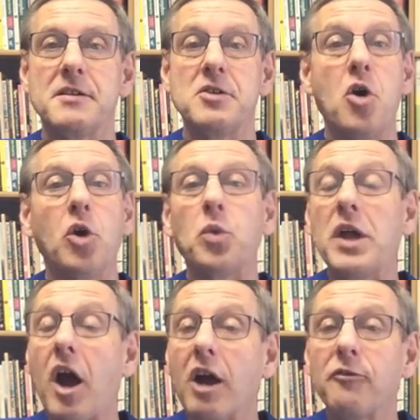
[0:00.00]
Note we
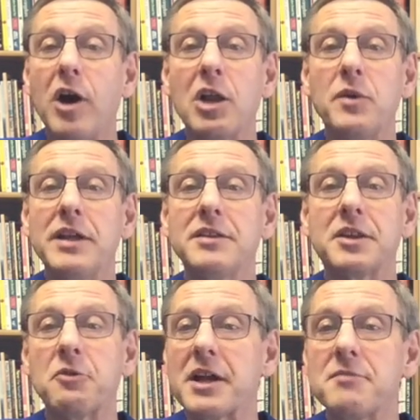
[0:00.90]
are following the
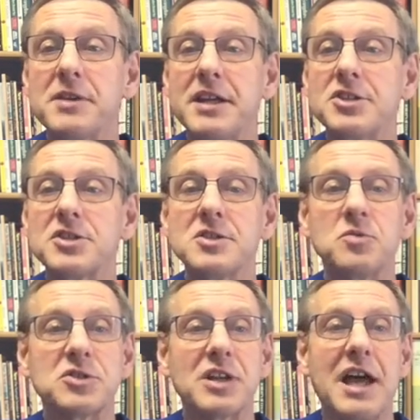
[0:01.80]
recommendations
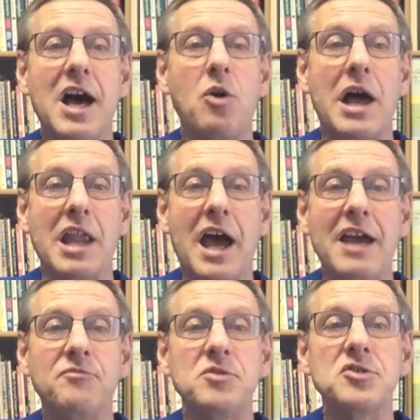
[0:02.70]
which allow a
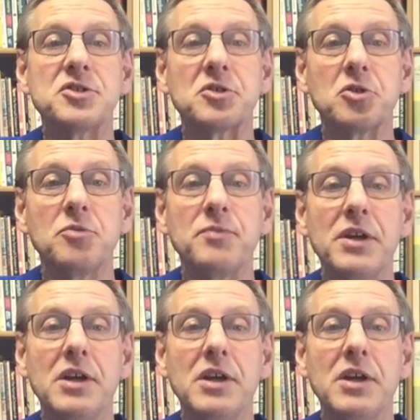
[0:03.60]
live music group